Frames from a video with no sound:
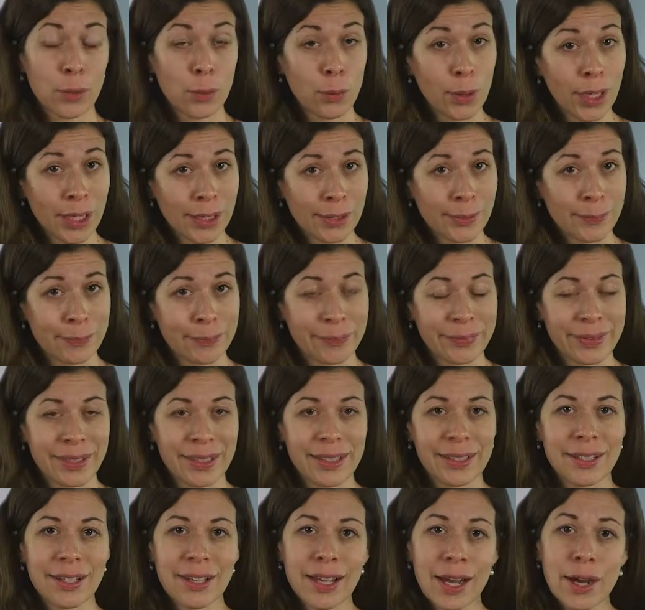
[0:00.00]
Well,
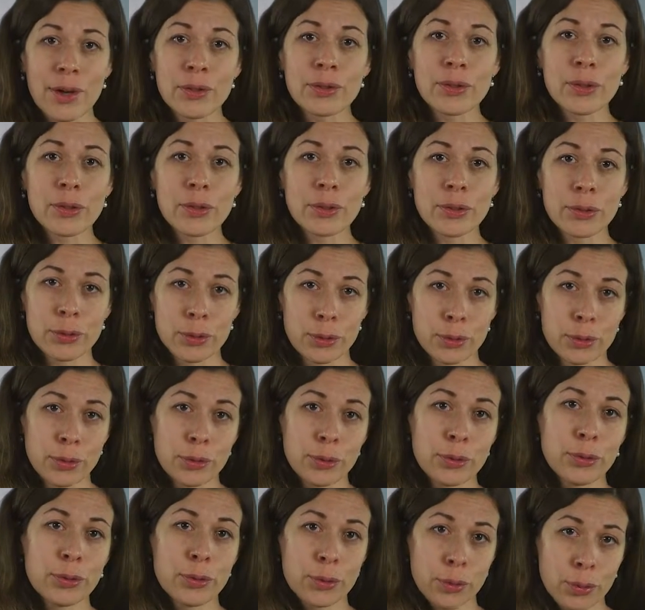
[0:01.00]
it allows us to
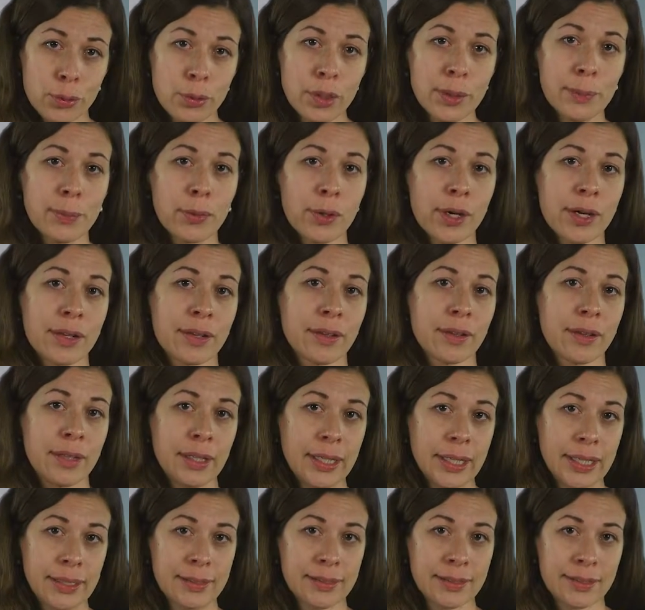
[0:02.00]
do two important
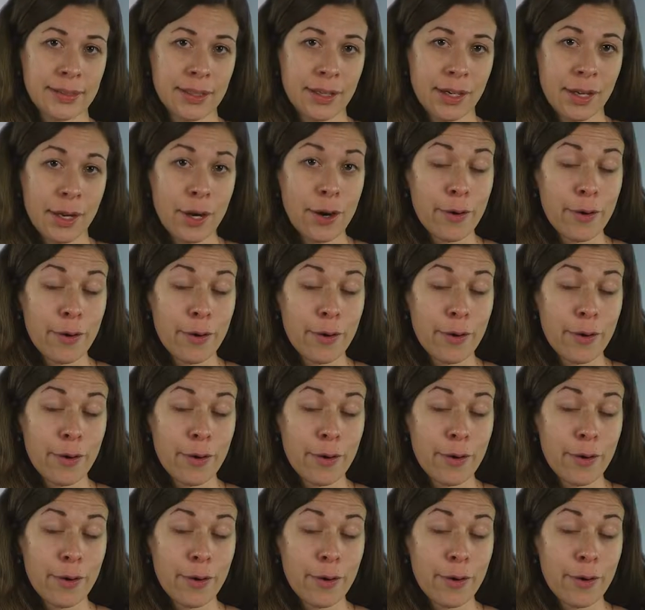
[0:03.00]
things.